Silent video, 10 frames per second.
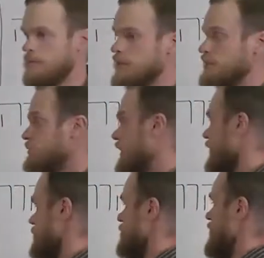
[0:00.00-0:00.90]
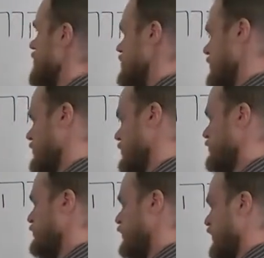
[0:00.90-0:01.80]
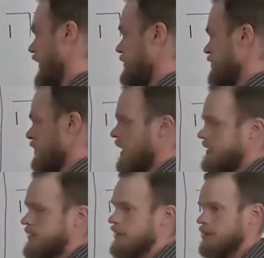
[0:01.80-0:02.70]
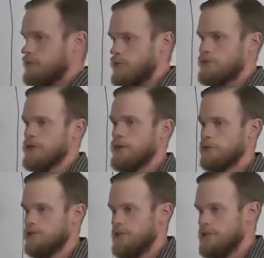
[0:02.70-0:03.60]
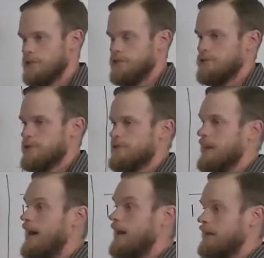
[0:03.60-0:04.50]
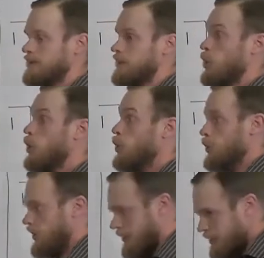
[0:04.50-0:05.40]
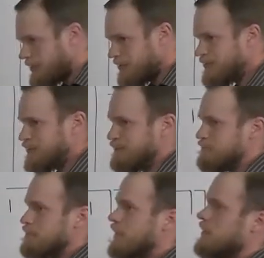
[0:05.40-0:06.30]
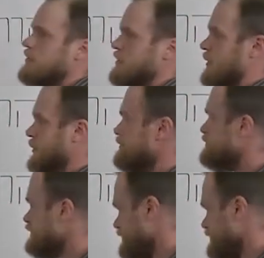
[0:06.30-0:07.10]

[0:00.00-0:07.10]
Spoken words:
this is because it's easier to pronounce the patach in front of a guttural letter. It's easier to say ach than och. So